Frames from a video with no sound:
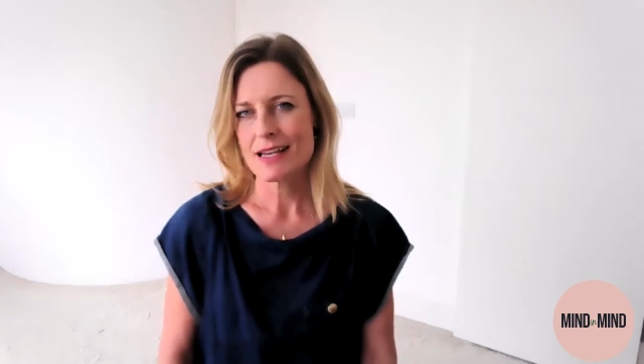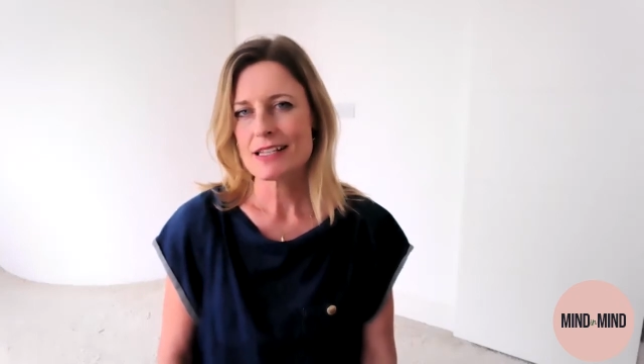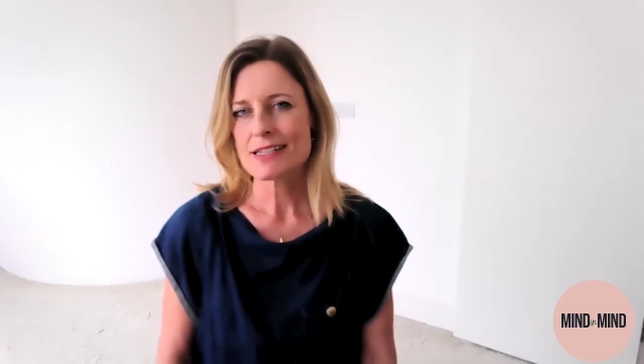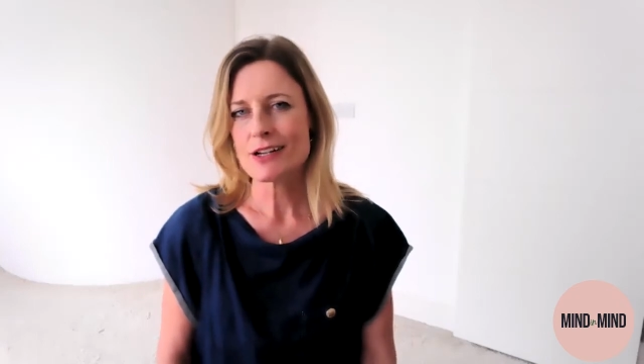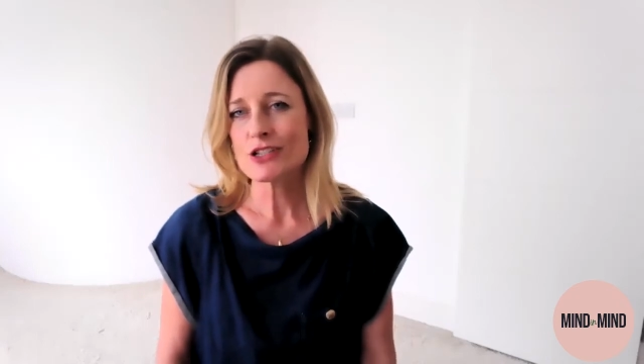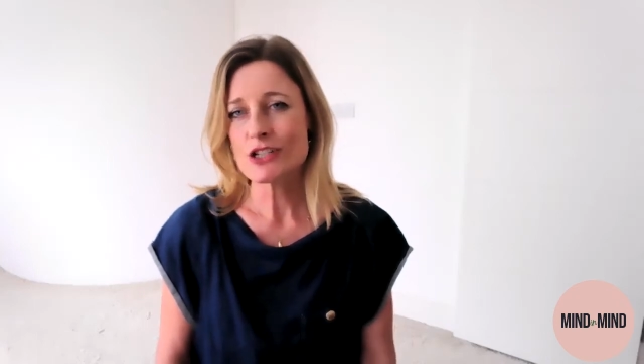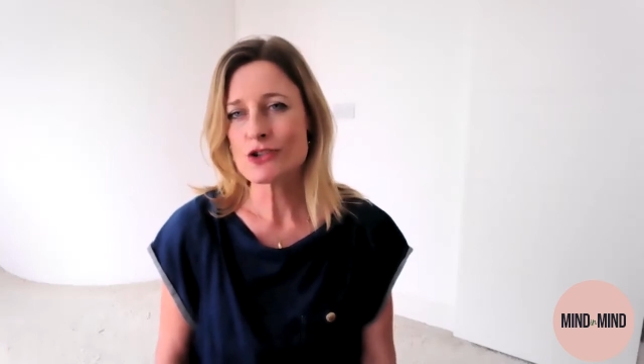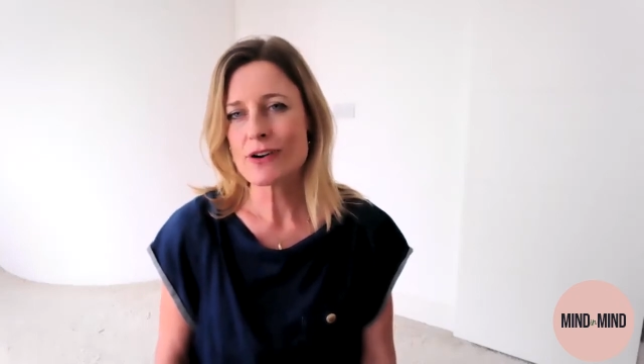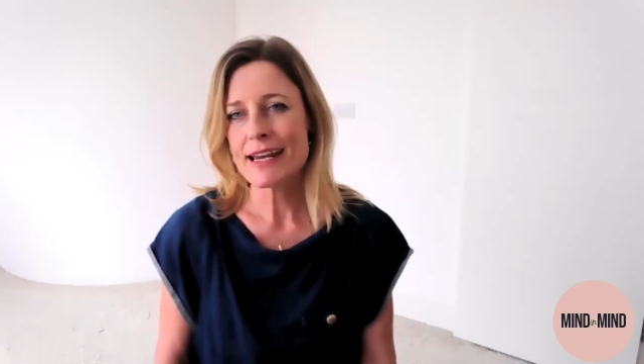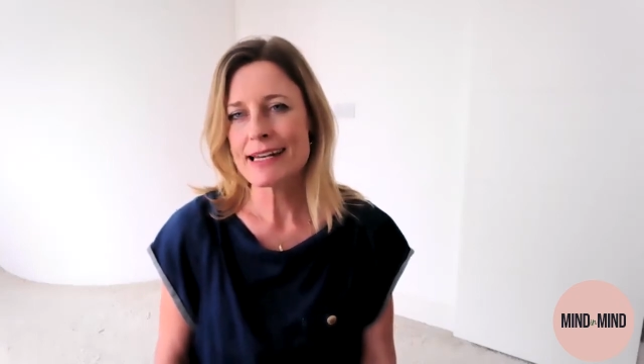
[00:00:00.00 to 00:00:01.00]
started
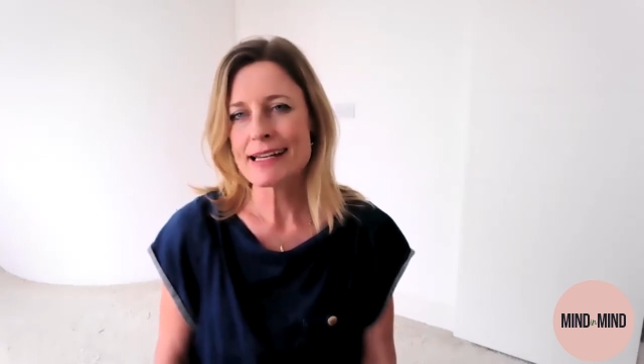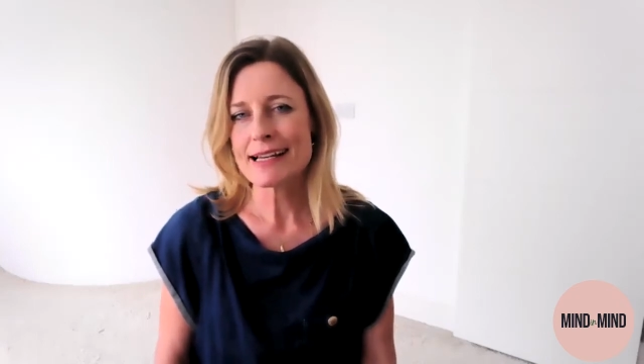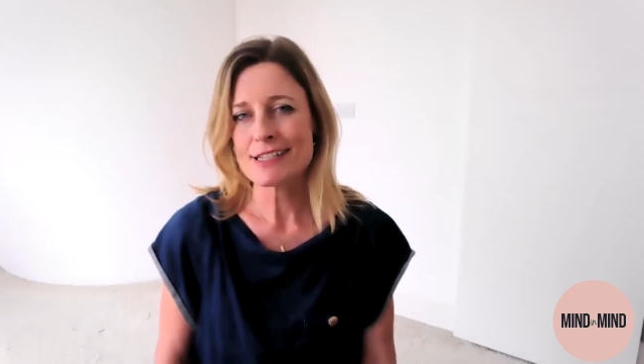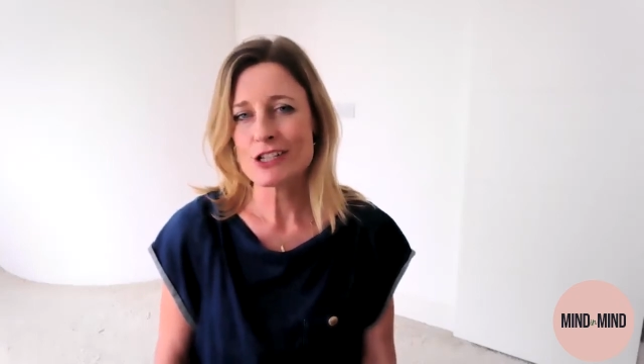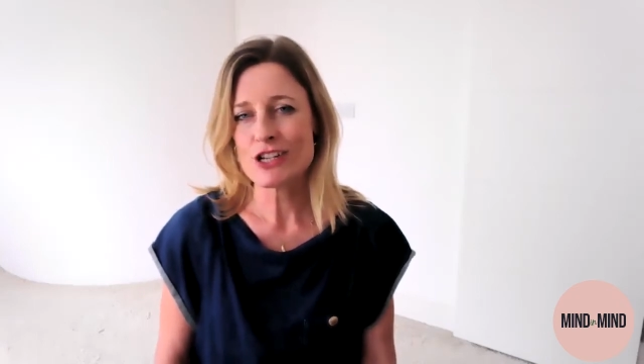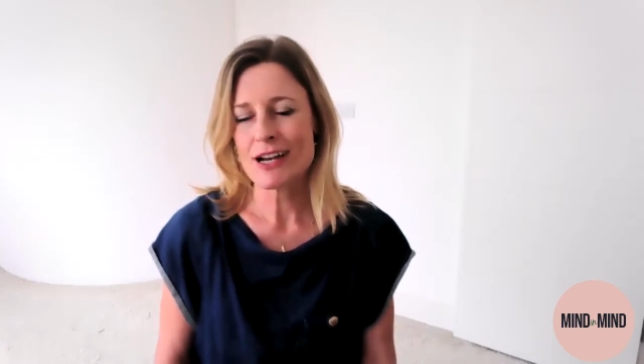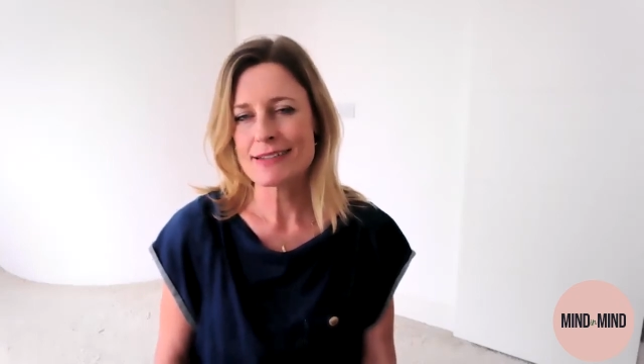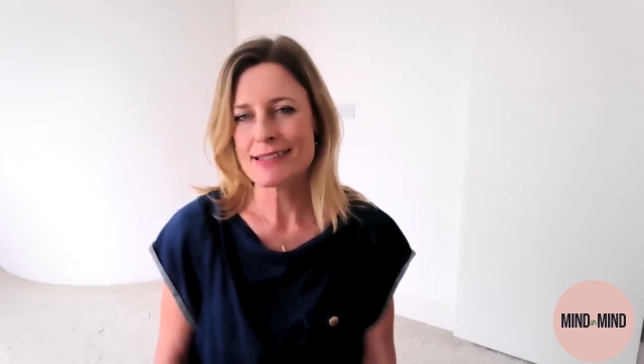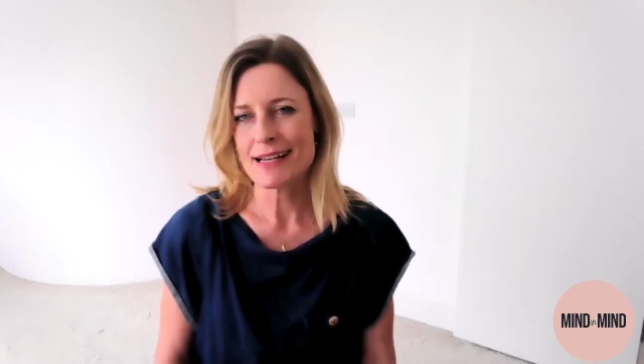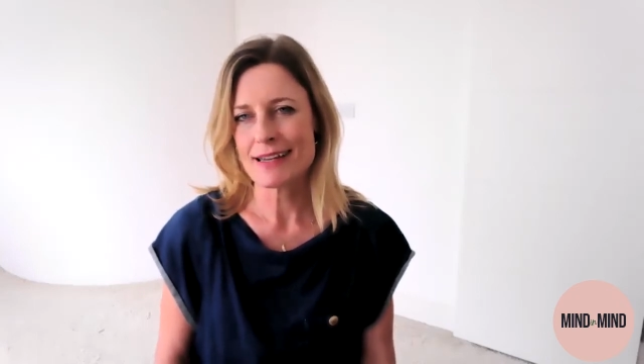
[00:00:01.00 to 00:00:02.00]
training as a child
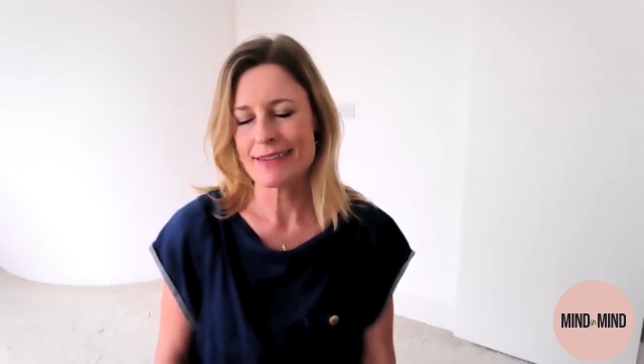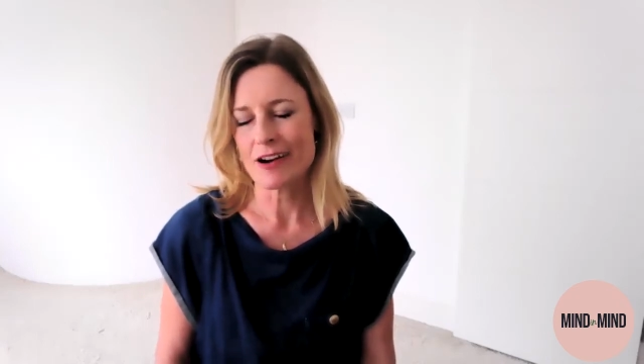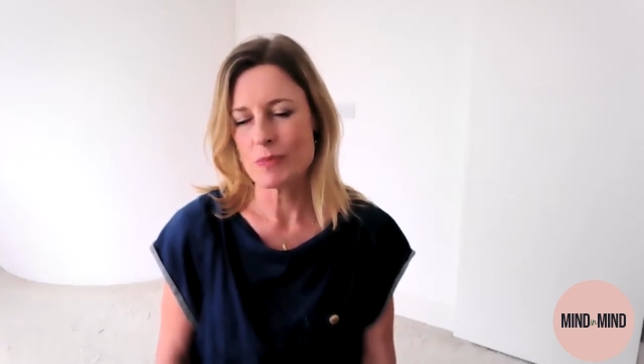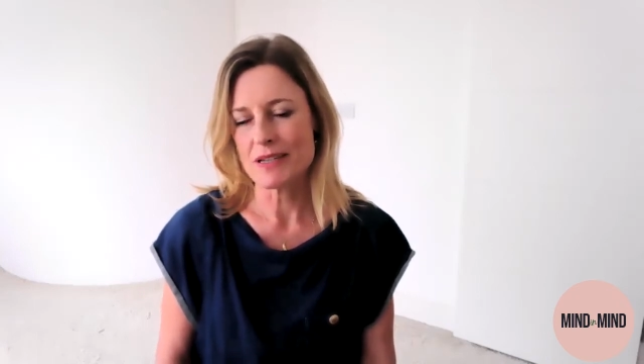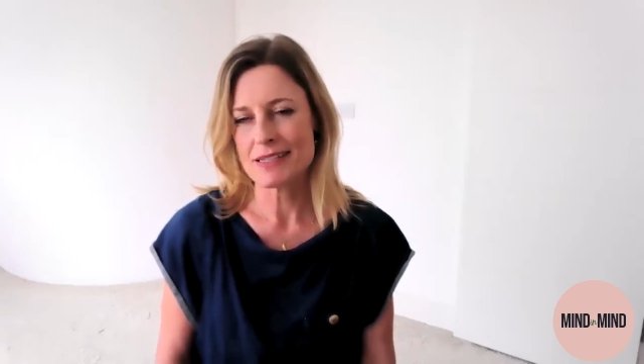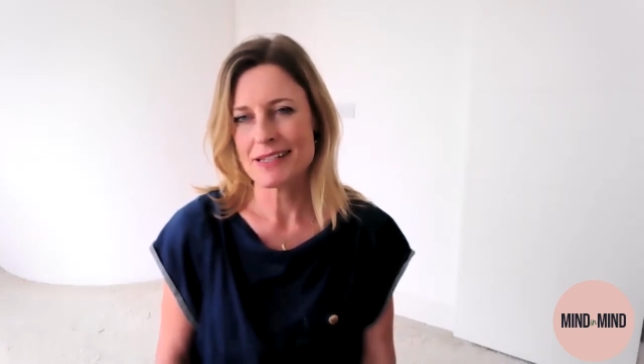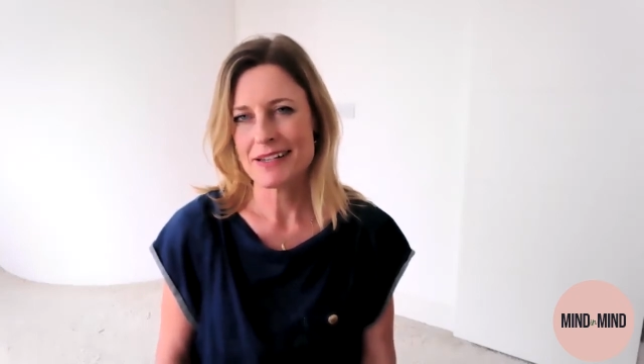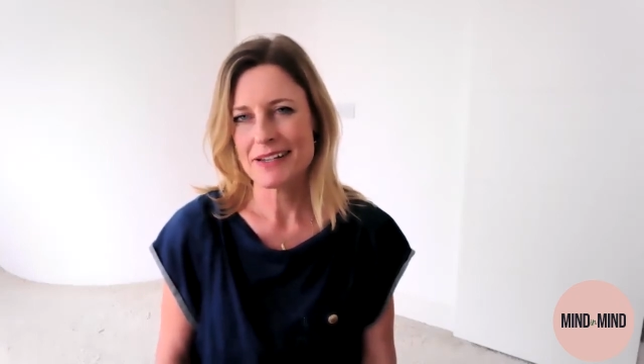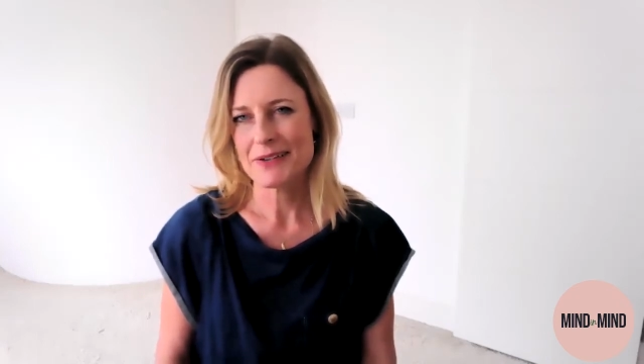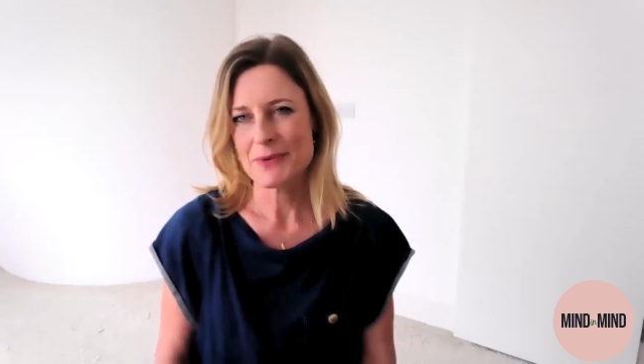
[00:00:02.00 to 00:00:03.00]
psychotherapist
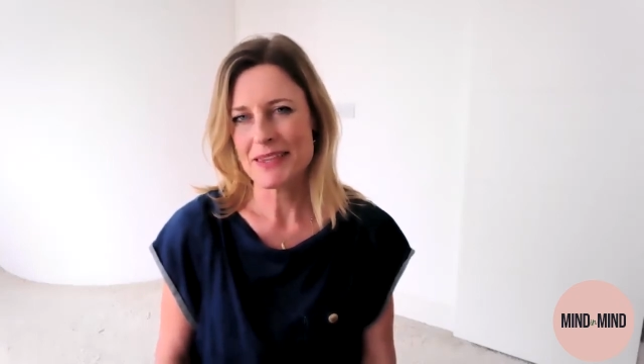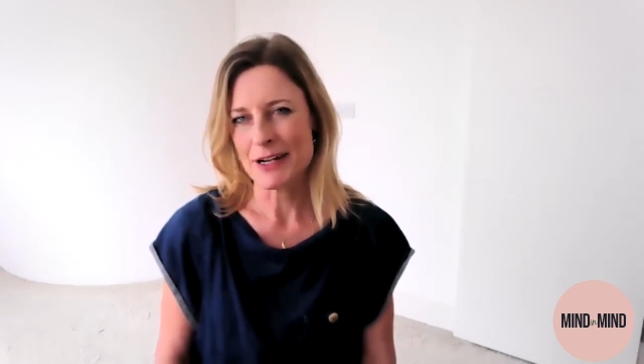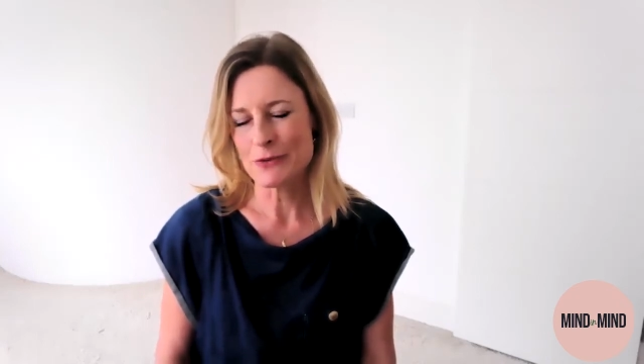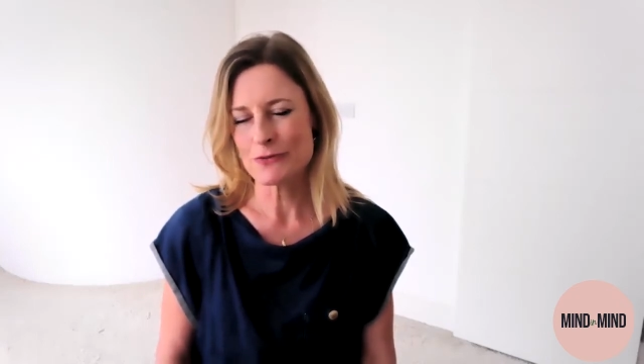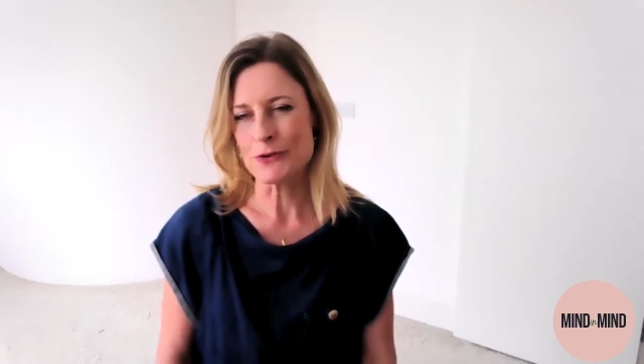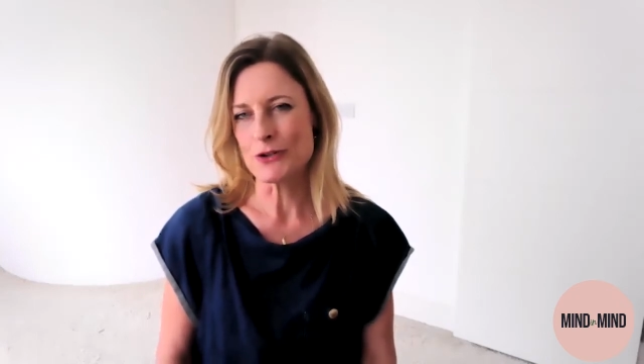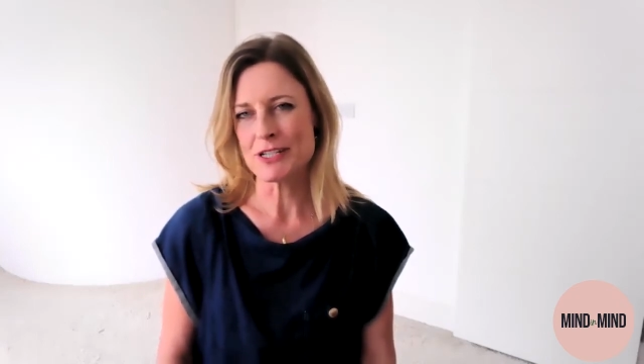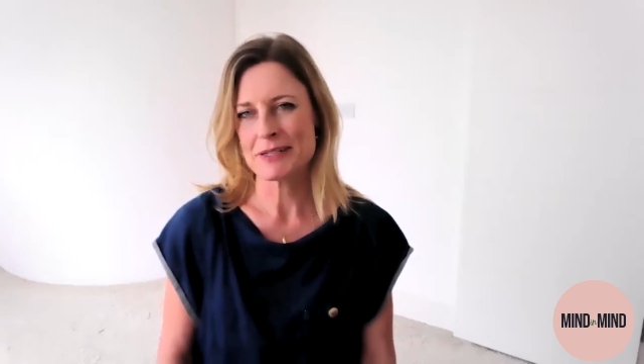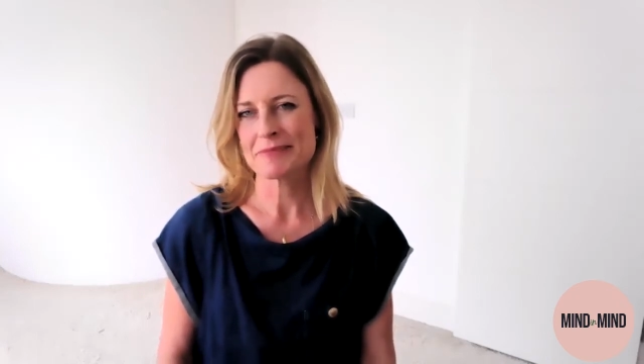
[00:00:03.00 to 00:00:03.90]
with Anna Freud.